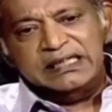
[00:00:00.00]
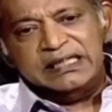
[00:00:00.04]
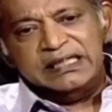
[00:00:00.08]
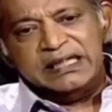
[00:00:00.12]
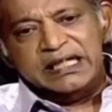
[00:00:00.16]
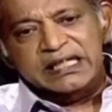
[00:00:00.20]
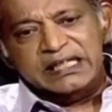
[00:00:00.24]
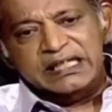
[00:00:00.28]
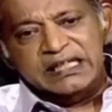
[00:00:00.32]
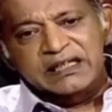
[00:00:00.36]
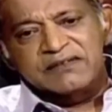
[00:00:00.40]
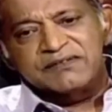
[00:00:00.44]

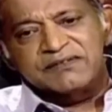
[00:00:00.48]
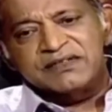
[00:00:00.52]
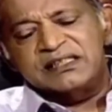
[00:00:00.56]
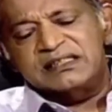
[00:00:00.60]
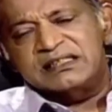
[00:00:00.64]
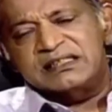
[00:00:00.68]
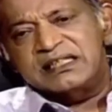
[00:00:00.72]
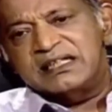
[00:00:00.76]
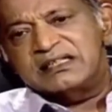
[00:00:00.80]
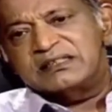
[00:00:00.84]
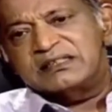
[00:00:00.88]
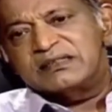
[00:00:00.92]
And
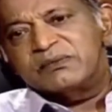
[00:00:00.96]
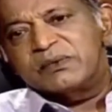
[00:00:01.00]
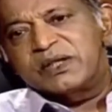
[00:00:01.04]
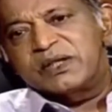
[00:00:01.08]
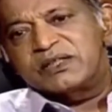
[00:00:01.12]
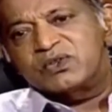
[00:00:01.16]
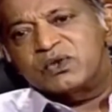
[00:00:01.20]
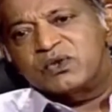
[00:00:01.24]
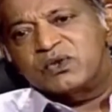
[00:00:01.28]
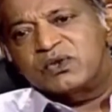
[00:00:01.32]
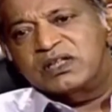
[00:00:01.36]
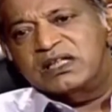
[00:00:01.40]
given that we're
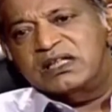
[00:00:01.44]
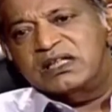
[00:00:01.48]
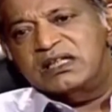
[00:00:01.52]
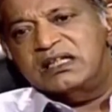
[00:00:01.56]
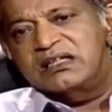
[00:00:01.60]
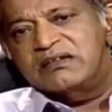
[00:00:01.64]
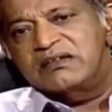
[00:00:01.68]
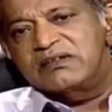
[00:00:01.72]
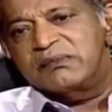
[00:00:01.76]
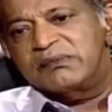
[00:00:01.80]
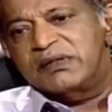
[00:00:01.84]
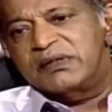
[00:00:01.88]
talking
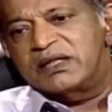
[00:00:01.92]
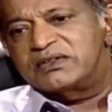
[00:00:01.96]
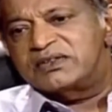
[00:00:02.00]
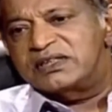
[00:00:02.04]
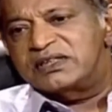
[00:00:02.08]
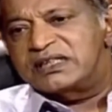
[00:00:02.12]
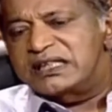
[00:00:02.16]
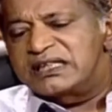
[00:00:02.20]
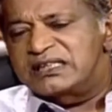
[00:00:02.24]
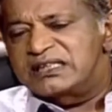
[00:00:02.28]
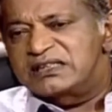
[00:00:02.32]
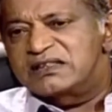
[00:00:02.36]
here about
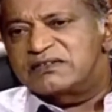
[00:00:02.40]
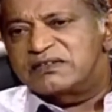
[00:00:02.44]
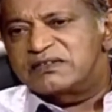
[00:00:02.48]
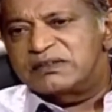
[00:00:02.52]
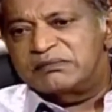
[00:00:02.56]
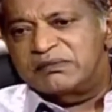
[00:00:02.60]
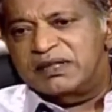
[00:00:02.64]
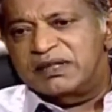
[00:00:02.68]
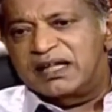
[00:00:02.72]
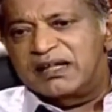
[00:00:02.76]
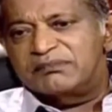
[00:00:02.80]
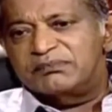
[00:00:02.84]
an
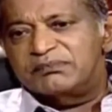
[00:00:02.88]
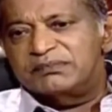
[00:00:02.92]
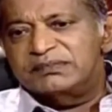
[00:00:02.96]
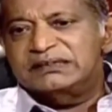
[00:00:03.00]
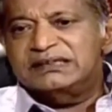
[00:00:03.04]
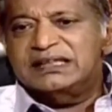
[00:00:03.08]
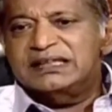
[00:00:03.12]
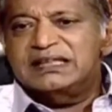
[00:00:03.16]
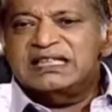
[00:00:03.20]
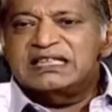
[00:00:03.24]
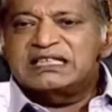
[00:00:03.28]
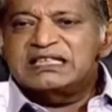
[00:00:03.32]
interim
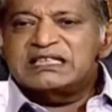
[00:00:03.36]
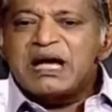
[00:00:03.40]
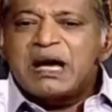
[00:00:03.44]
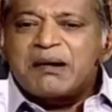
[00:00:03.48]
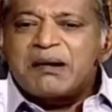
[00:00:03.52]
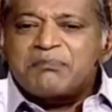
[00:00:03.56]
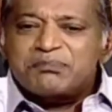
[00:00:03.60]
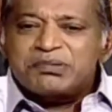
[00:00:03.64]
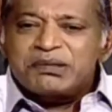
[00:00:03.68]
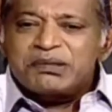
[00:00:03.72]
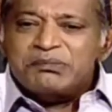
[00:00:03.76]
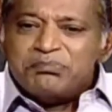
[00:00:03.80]
government that is
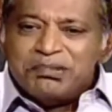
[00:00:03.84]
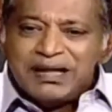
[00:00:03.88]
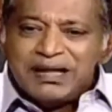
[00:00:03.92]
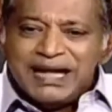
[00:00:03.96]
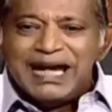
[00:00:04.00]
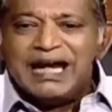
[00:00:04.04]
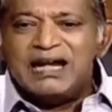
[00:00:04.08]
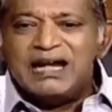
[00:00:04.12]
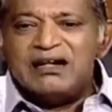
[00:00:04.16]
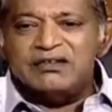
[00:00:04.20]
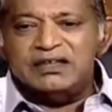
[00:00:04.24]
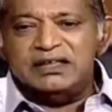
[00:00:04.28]

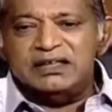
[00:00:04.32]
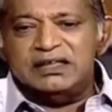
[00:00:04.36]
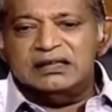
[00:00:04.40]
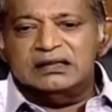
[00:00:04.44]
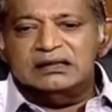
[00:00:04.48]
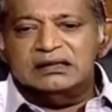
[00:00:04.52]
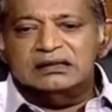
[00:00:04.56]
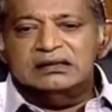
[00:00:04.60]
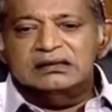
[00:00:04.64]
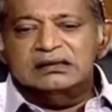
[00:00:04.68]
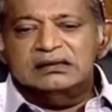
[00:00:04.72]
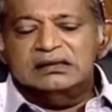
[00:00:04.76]
preparing
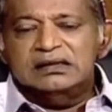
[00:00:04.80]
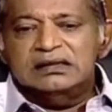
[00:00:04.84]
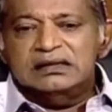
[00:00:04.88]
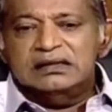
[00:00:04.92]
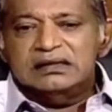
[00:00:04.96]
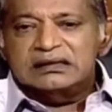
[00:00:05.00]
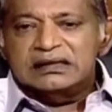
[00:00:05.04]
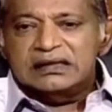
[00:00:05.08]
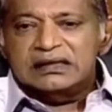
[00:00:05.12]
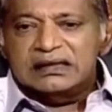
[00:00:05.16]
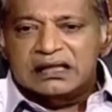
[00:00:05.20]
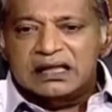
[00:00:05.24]
mm.
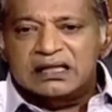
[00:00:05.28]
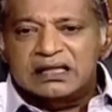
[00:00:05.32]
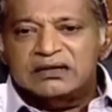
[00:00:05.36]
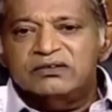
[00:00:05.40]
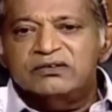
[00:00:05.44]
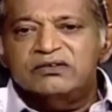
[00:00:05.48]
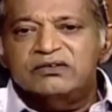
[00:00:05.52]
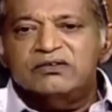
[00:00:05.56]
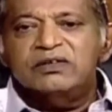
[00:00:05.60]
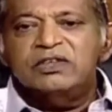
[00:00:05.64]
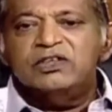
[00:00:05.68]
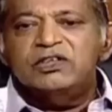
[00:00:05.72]
the
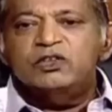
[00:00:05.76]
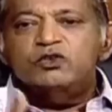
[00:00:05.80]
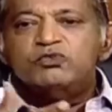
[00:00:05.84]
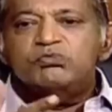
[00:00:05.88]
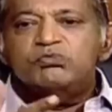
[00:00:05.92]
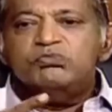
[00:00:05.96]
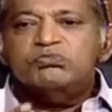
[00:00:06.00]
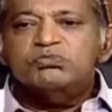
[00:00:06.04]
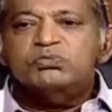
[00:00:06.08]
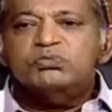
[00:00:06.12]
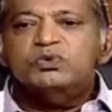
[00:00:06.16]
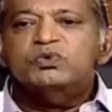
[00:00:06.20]
country to
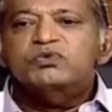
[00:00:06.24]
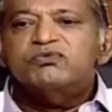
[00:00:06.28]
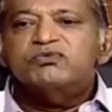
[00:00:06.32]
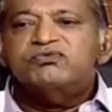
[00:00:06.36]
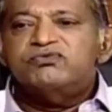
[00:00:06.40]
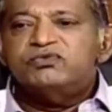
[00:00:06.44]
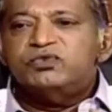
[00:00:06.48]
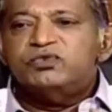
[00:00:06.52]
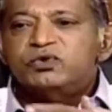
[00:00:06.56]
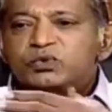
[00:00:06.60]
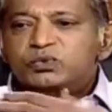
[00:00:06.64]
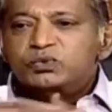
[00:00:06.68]

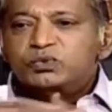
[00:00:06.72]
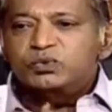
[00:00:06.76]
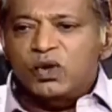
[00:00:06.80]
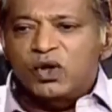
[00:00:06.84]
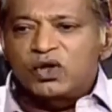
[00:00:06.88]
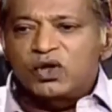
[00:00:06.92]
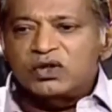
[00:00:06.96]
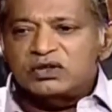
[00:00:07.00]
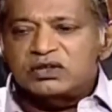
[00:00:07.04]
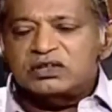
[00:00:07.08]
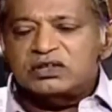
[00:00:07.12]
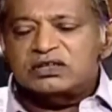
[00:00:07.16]
move
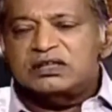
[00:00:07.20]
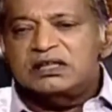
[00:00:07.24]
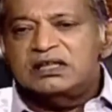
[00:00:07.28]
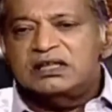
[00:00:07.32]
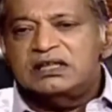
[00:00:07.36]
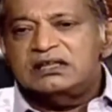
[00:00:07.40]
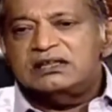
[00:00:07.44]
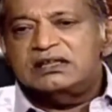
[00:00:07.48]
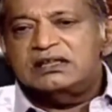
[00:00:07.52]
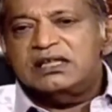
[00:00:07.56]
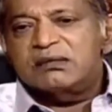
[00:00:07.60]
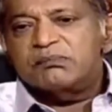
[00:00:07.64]
towards
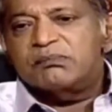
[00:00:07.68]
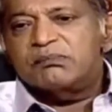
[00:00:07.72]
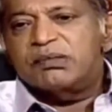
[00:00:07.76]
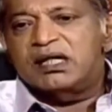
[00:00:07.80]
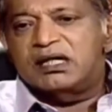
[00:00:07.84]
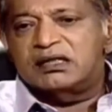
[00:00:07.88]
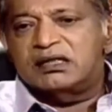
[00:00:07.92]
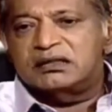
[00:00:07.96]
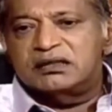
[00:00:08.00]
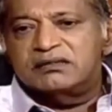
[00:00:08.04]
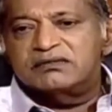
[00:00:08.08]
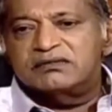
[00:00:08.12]
that
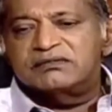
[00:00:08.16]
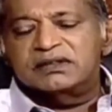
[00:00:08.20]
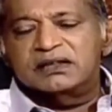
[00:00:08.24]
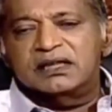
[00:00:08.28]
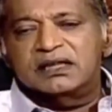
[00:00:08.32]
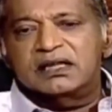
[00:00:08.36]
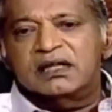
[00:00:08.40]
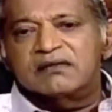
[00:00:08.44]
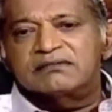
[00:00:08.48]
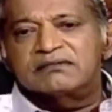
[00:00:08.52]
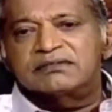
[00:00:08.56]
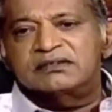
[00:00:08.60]
path of
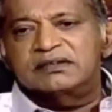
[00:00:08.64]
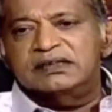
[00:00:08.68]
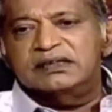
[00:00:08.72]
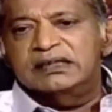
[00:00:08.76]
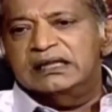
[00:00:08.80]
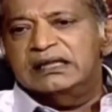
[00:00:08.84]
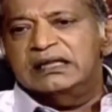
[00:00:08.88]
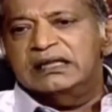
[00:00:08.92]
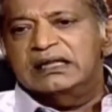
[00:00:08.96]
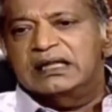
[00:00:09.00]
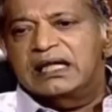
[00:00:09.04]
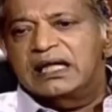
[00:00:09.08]
recovery,
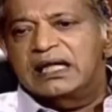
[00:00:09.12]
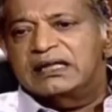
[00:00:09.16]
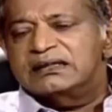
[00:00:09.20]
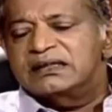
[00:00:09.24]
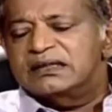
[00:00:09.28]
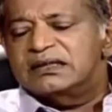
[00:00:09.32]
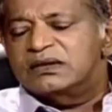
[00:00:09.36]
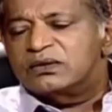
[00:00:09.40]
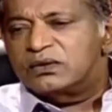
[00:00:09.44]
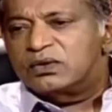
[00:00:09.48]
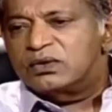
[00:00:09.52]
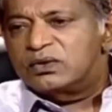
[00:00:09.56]
I
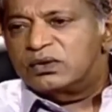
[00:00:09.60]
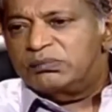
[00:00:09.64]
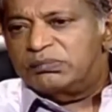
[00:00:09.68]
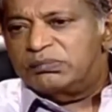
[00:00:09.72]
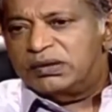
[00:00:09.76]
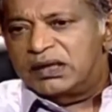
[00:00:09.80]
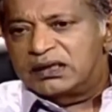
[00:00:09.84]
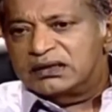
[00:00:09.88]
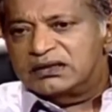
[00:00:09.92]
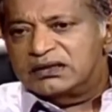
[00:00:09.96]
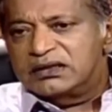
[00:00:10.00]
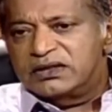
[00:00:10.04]
think all
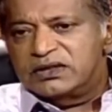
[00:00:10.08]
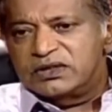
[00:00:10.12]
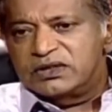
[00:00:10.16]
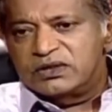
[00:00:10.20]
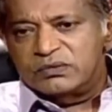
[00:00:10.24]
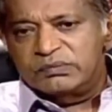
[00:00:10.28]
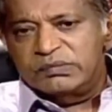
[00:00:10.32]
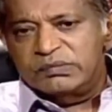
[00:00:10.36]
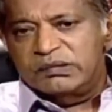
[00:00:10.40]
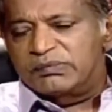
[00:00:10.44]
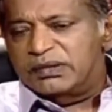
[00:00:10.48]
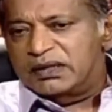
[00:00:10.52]
parties
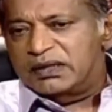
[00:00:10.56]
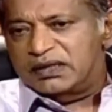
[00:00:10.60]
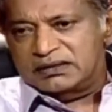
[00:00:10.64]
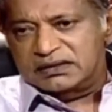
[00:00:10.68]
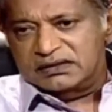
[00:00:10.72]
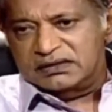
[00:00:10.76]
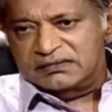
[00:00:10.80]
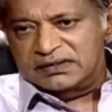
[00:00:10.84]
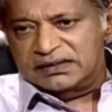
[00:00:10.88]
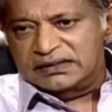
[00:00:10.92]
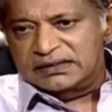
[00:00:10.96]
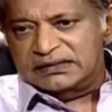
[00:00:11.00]
should be
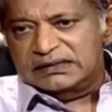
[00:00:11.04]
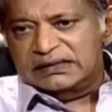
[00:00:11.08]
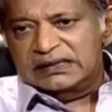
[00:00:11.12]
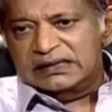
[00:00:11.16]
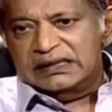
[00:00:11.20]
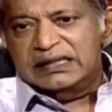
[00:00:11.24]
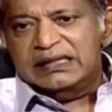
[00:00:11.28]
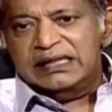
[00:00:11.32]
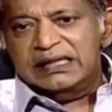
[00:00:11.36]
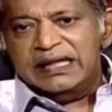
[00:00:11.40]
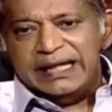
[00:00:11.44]
part of it. Mm.